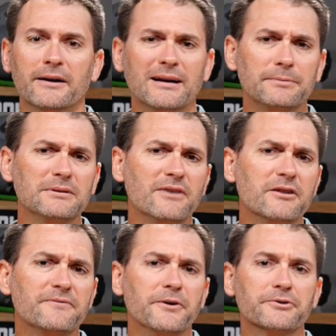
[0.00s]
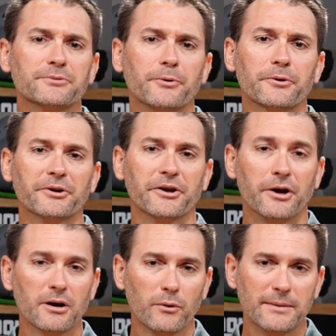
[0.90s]
A couple of other folks reported on
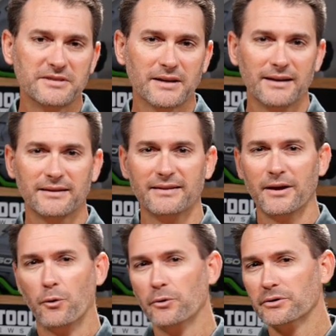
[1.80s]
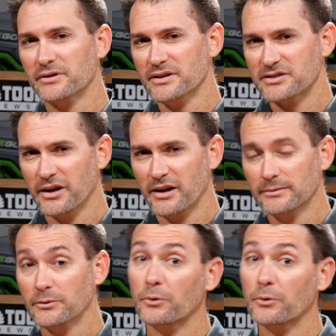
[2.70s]
our website that they ordered this saw,